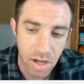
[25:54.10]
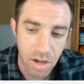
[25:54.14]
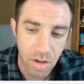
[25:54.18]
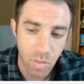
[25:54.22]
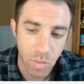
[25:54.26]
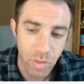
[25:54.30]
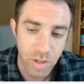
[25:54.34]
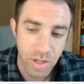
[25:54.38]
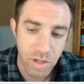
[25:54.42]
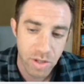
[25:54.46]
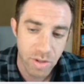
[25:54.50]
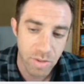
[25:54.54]

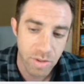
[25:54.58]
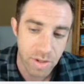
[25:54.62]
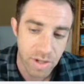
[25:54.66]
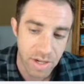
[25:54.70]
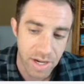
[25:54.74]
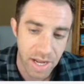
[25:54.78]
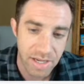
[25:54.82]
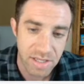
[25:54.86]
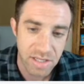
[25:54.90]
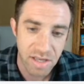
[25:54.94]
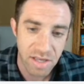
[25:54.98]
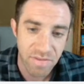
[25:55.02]
we can
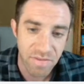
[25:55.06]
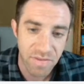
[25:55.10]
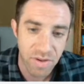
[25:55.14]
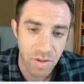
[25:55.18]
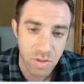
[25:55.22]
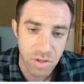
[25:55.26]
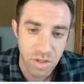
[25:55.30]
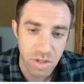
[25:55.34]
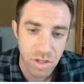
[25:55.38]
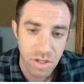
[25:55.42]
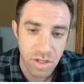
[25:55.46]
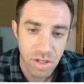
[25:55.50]
nicely
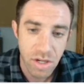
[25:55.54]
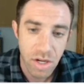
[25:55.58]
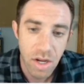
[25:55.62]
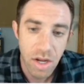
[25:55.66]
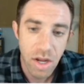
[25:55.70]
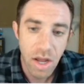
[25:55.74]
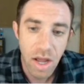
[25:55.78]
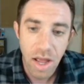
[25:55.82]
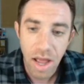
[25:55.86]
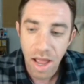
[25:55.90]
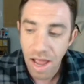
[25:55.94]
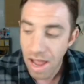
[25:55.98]
filter
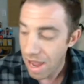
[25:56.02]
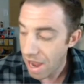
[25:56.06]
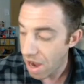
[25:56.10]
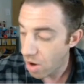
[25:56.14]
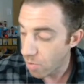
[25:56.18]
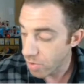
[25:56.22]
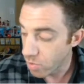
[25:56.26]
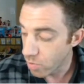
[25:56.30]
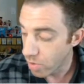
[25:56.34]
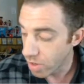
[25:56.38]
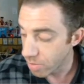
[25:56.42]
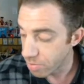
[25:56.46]
how
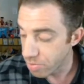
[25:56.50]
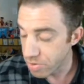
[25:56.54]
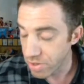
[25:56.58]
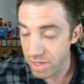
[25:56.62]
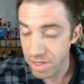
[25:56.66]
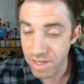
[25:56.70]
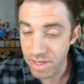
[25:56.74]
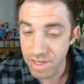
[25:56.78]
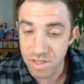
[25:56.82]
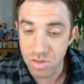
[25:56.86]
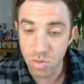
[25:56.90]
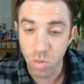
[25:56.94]
we want to play
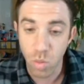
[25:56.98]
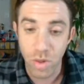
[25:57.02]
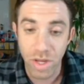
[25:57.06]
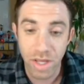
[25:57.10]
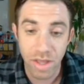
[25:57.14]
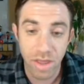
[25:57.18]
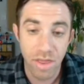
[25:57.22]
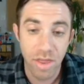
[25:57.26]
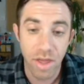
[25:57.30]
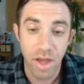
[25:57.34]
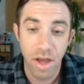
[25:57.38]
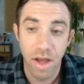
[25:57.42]
this
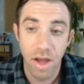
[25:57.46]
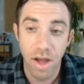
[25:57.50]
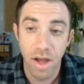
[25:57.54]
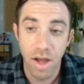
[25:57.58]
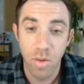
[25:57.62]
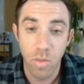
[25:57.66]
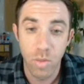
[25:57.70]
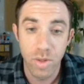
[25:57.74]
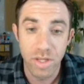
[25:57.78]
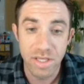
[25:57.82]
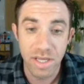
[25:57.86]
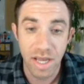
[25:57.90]
with
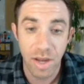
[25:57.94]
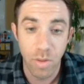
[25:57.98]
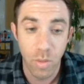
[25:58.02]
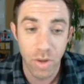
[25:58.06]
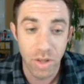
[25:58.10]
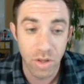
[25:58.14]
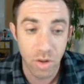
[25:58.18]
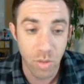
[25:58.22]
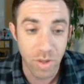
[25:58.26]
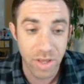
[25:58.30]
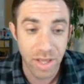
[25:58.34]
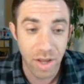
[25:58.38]
or
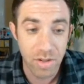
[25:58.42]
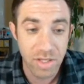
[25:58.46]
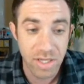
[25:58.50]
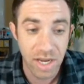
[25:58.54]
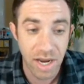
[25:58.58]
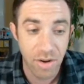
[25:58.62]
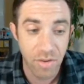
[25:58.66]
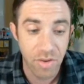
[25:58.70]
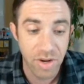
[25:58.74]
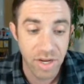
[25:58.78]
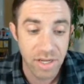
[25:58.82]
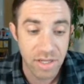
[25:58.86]
without
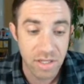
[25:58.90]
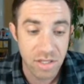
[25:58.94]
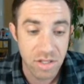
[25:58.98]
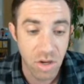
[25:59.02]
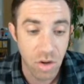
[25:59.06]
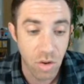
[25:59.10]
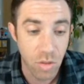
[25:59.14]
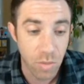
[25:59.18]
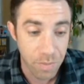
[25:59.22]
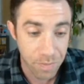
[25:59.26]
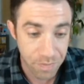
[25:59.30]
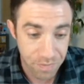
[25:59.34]
Tyrese.
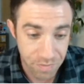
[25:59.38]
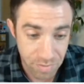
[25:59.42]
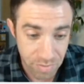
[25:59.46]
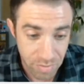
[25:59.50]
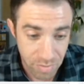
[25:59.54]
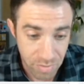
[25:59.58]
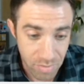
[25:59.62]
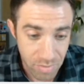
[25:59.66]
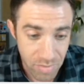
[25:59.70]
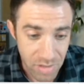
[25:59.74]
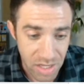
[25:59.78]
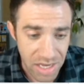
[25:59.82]
So
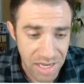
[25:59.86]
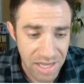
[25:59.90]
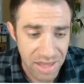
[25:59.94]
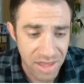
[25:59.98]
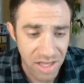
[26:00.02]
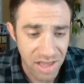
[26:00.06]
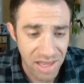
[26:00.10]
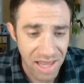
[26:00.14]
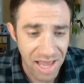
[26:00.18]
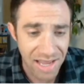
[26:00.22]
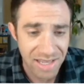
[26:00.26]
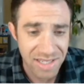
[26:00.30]
in
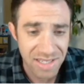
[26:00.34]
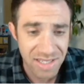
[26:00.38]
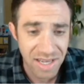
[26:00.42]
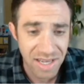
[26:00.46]
the last